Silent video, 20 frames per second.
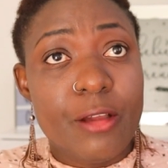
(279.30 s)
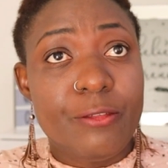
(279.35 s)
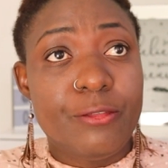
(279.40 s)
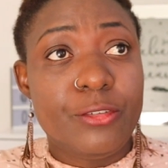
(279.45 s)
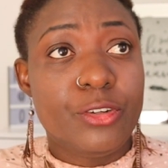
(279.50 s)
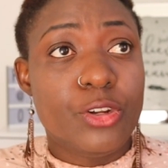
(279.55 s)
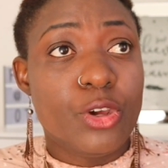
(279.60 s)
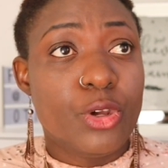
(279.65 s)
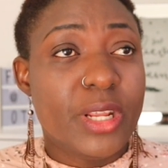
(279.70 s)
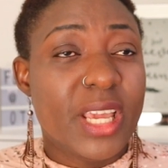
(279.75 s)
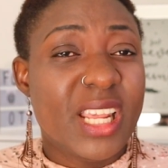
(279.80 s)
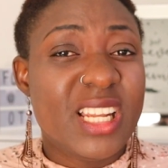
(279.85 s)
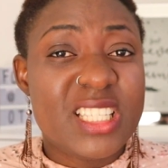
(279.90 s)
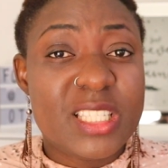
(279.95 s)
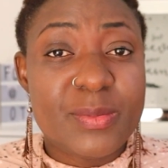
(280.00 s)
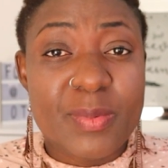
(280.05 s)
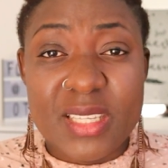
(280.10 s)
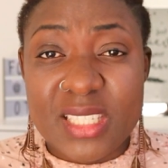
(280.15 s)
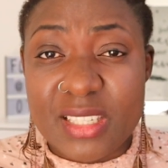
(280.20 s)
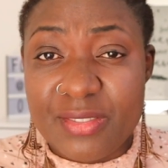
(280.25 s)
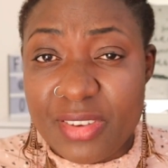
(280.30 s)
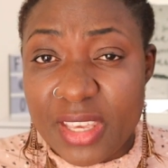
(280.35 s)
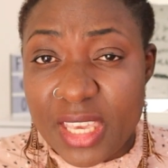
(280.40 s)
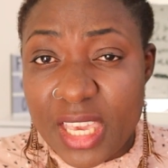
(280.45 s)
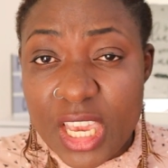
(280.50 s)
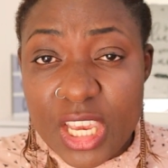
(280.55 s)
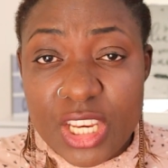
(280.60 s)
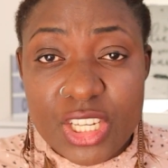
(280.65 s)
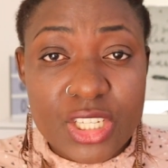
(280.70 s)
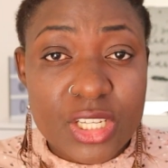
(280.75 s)
Have you done any
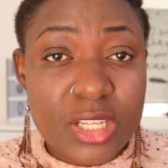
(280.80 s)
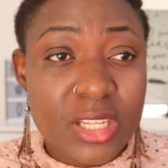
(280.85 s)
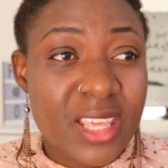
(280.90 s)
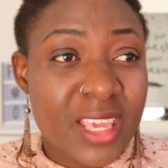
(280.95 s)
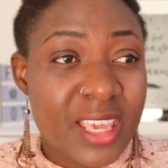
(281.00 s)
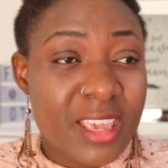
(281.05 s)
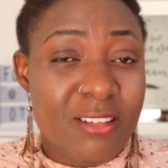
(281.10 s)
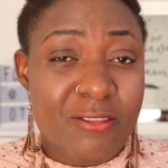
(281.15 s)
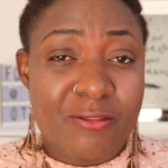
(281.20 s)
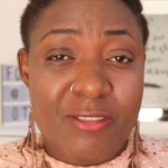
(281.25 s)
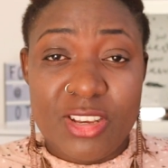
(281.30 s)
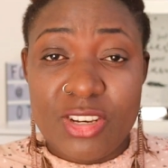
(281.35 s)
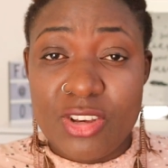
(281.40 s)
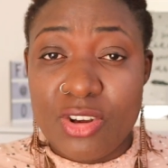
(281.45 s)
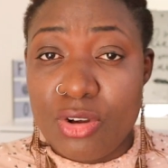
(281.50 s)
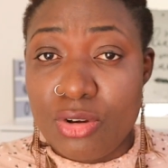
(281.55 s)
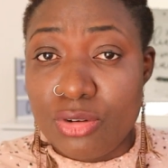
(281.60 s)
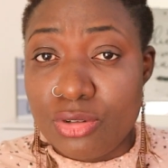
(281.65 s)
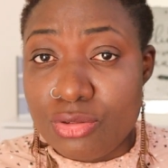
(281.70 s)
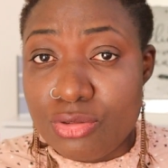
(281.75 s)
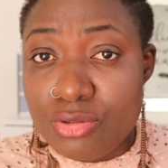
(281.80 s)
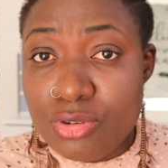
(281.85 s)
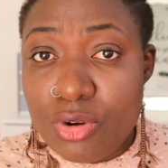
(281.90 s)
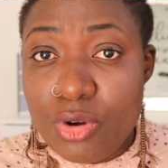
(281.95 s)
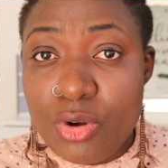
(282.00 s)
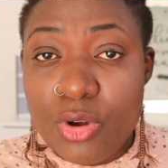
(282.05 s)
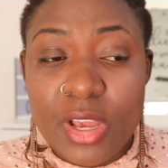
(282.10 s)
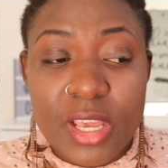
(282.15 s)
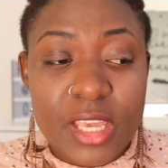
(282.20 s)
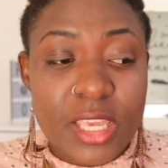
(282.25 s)
specification, infection
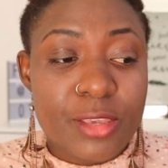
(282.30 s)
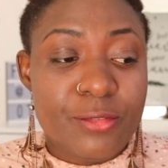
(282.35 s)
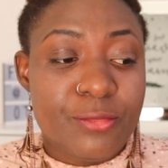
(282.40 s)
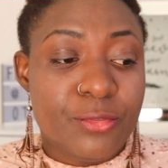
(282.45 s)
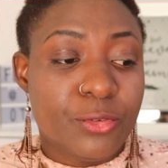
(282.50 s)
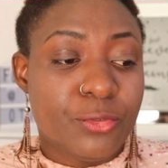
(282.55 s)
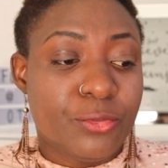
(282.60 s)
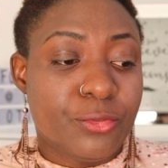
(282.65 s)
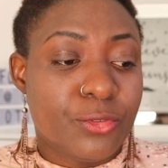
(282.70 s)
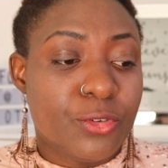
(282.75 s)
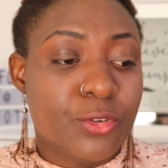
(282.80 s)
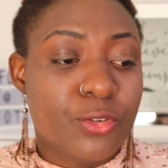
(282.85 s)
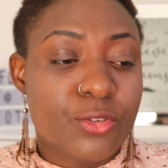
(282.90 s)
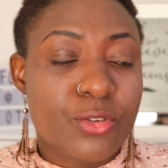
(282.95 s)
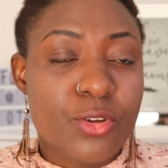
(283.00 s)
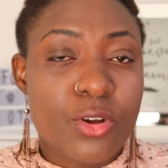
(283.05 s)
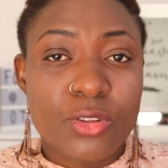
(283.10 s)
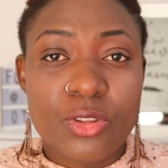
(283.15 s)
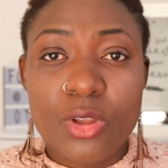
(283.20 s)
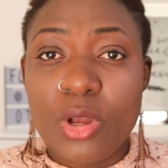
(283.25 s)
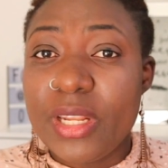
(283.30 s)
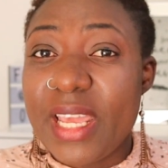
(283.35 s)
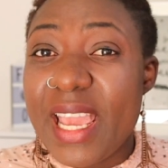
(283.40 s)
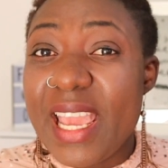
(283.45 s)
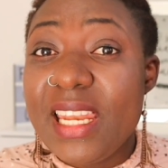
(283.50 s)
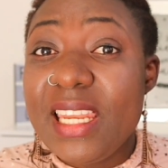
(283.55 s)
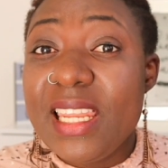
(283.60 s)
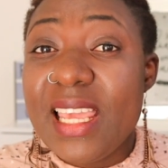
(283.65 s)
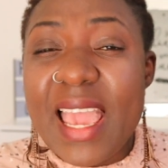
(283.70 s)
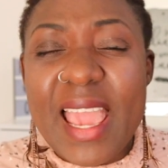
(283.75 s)
control? If you've done
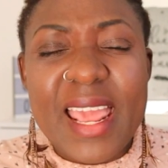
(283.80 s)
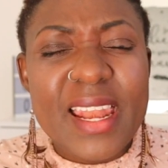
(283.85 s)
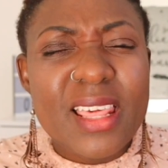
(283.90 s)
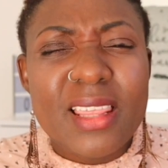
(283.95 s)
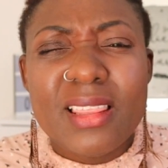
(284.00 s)
any